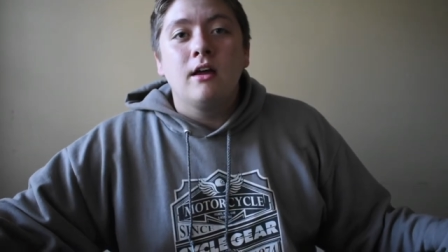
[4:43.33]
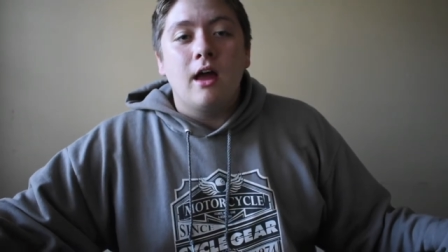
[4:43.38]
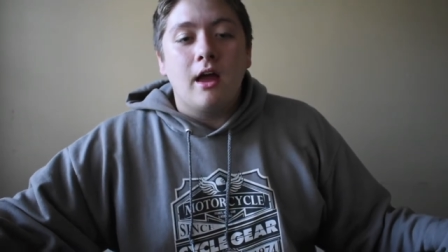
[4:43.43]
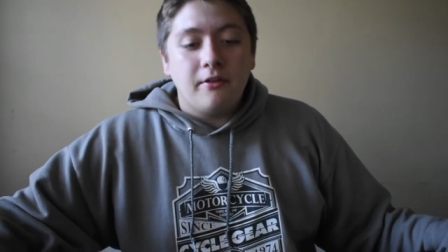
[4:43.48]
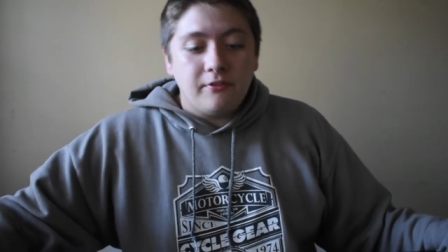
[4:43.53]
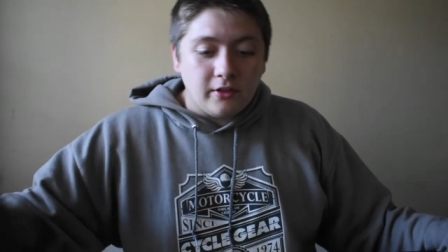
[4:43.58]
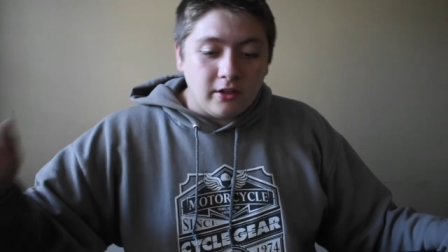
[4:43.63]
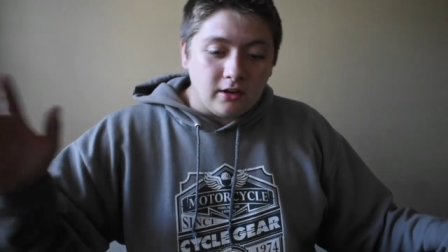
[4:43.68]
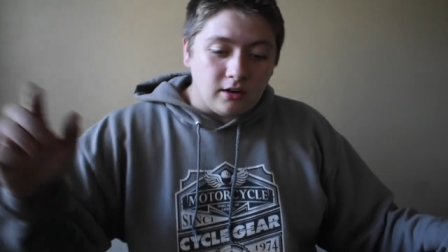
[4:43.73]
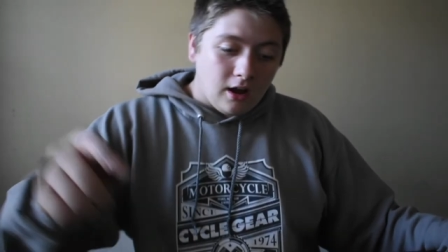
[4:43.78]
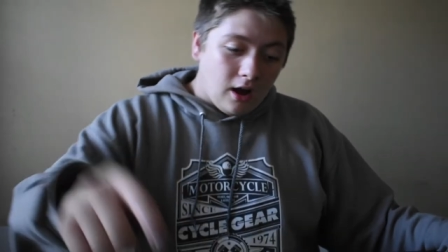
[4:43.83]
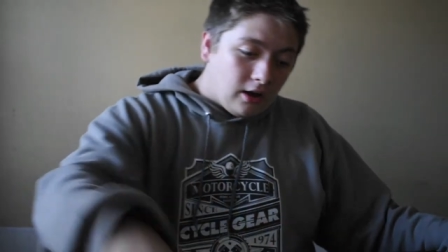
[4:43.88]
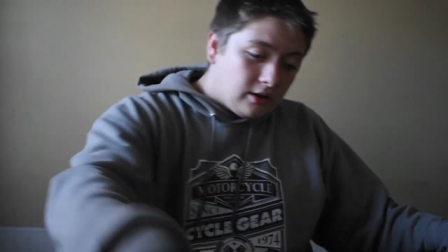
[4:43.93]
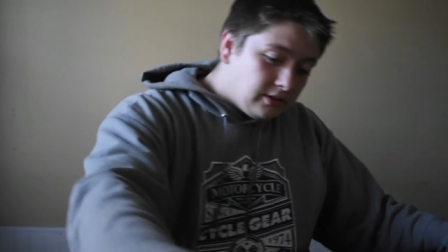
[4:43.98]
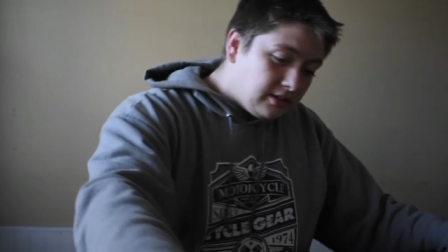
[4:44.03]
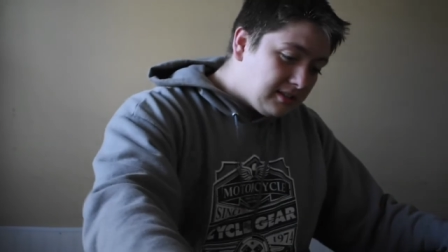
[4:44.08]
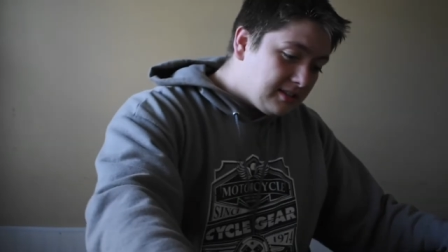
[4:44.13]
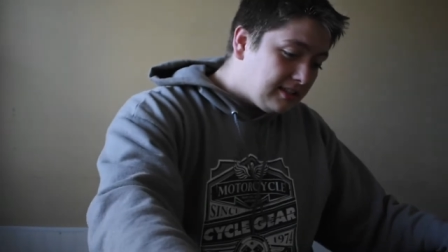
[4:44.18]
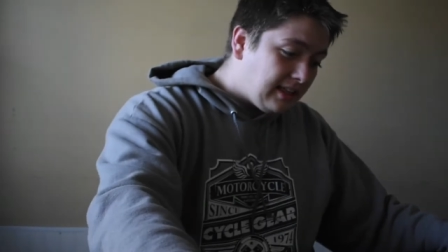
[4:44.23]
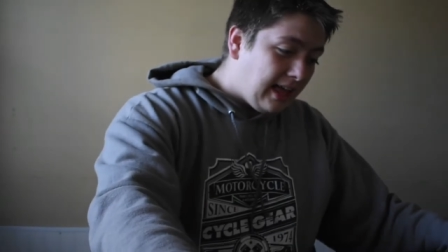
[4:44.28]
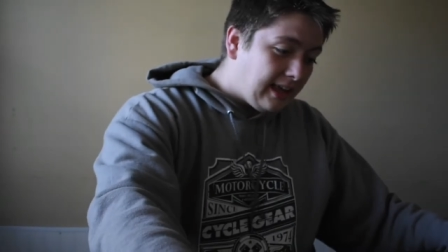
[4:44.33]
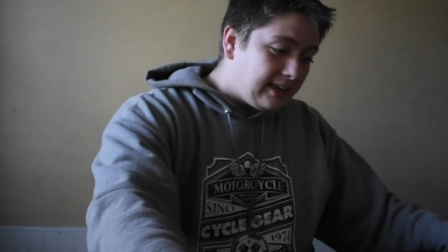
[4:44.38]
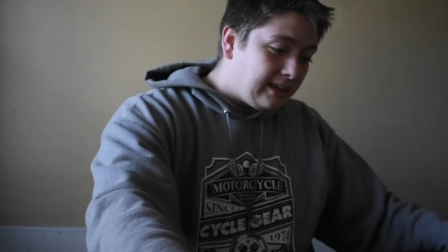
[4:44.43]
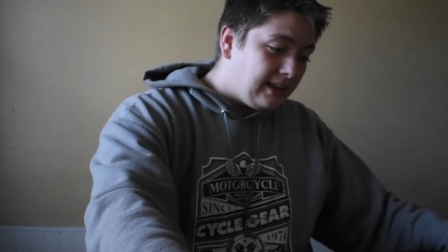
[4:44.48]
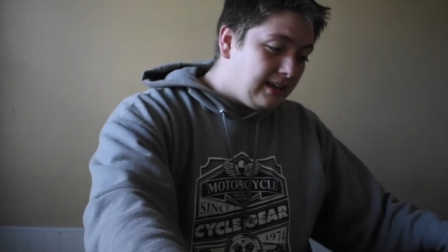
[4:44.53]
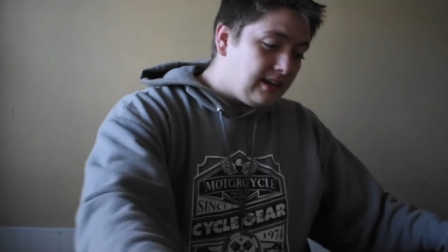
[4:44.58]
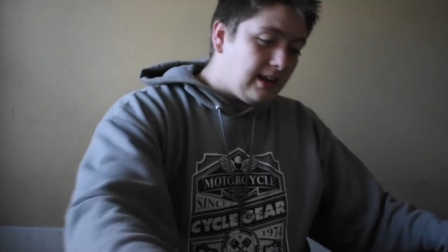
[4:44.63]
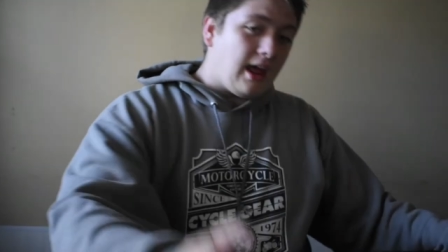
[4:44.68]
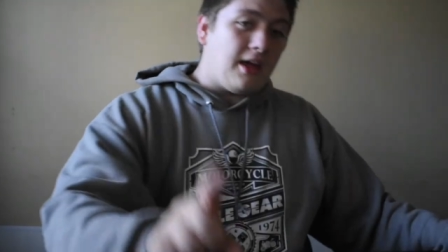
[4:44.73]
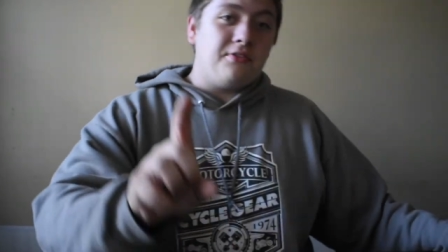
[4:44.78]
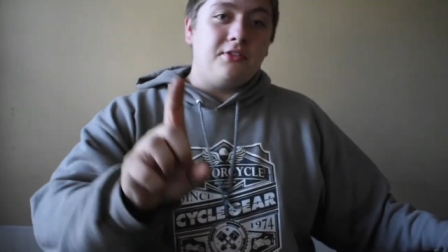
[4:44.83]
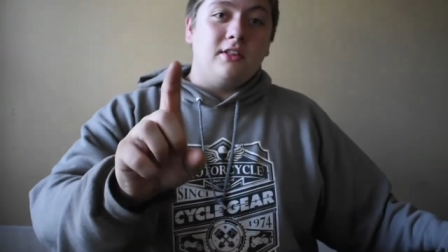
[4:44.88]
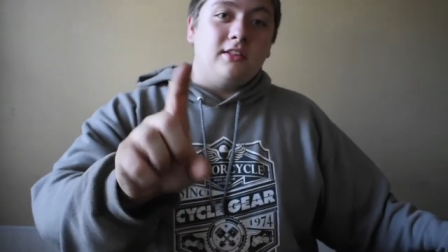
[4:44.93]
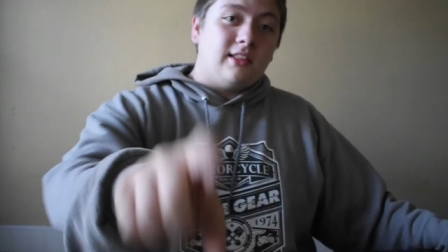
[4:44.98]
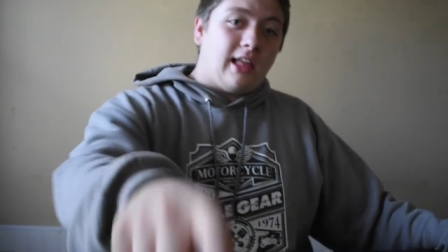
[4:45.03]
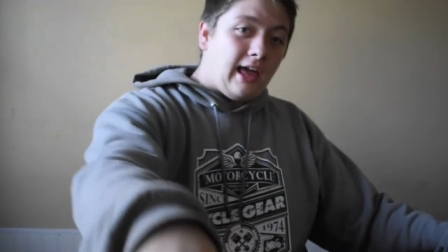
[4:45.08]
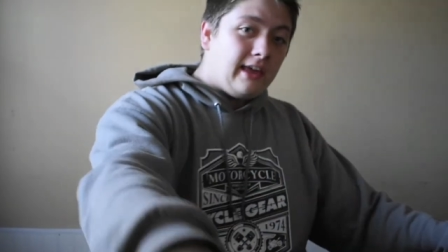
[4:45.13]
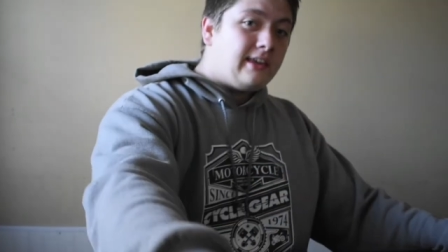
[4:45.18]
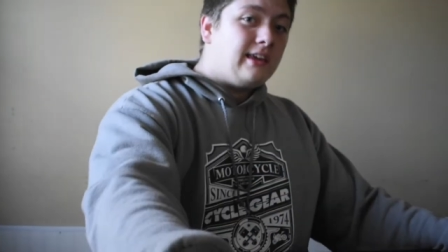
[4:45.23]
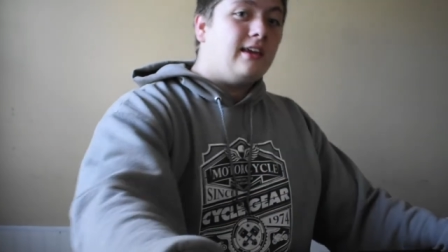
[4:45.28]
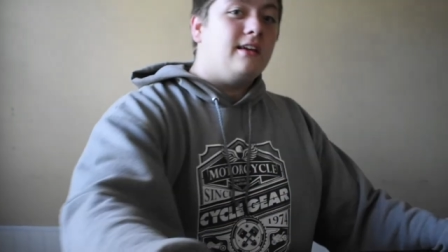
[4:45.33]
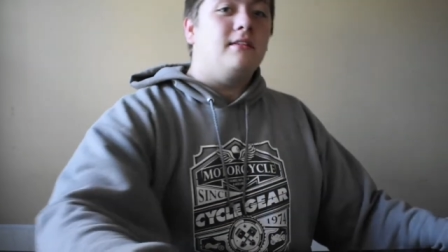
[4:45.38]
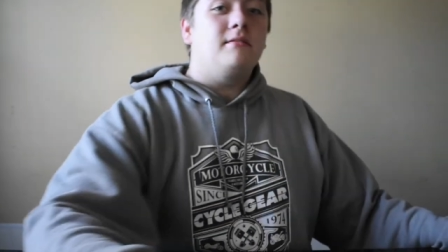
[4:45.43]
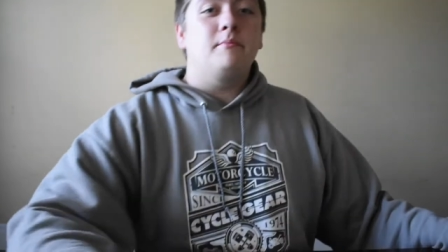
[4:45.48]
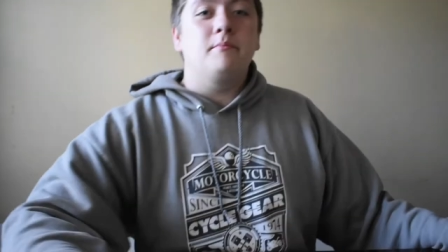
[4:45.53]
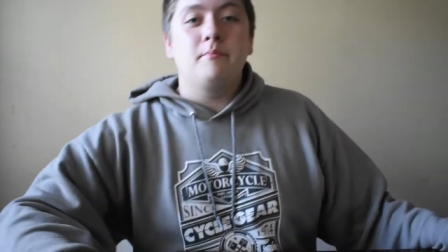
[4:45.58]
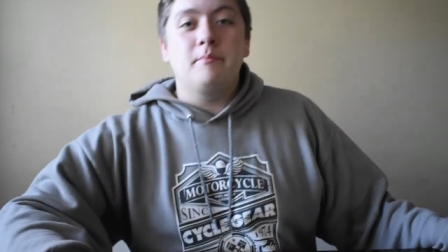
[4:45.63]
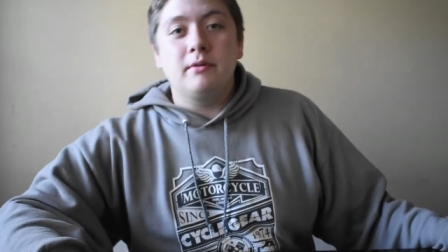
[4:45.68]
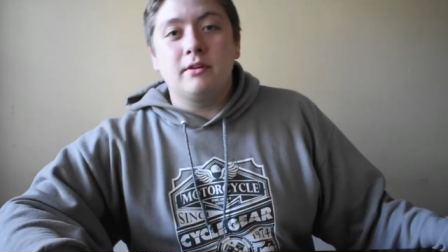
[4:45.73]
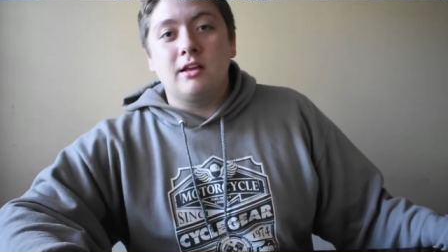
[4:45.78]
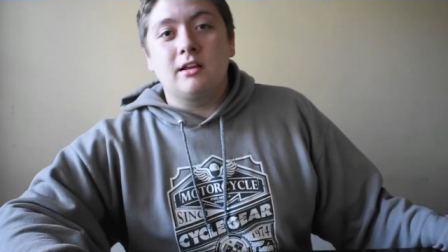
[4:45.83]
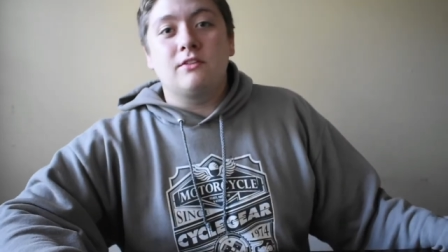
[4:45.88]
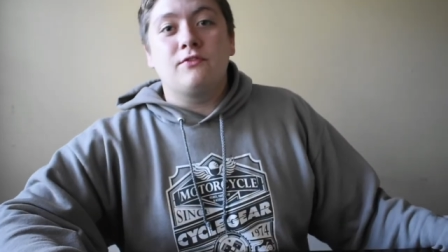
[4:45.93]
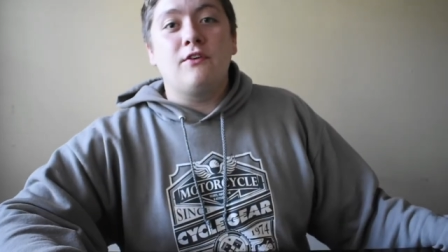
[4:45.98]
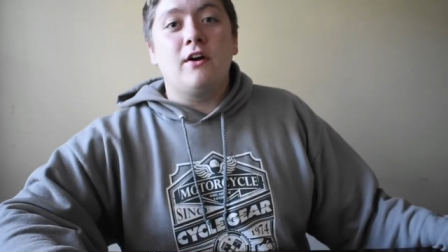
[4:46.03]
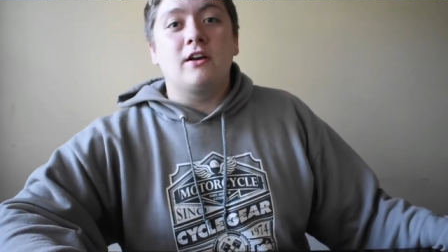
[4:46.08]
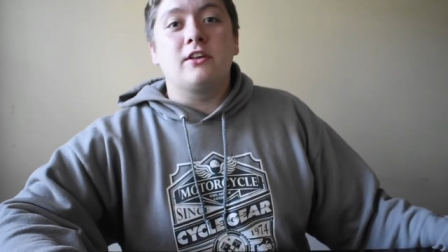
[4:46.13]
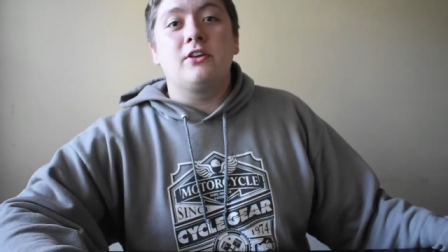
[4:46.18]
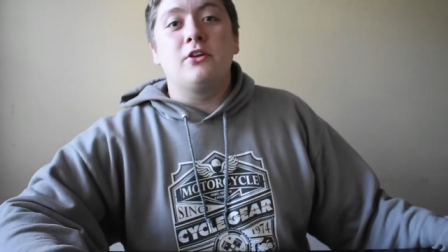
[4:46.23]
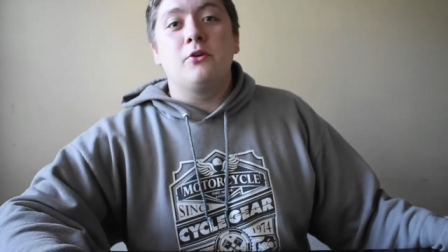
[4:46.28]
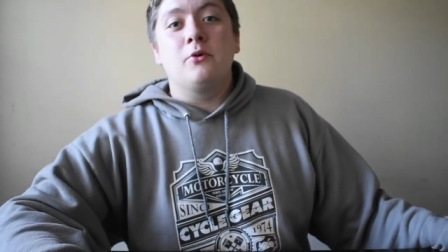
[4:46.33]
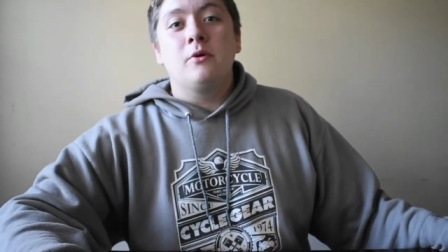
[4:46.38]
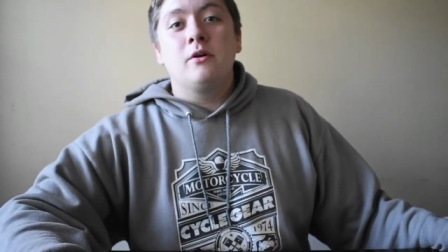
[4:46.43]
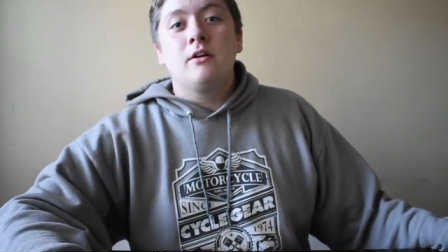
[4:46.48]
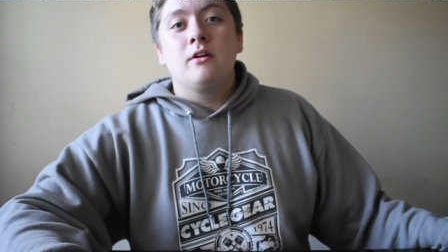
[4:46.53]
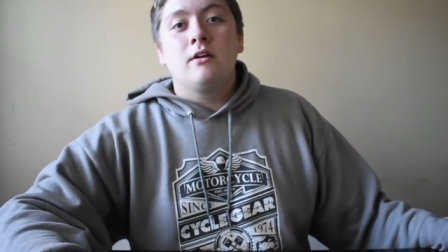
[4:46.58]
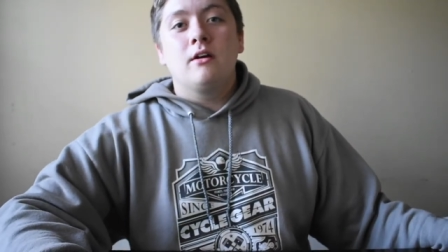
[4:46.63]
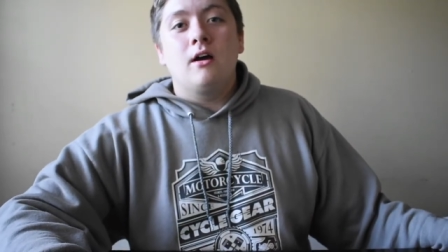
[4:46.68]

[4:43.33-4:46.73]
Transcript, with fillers: and then undislike it and then like it because you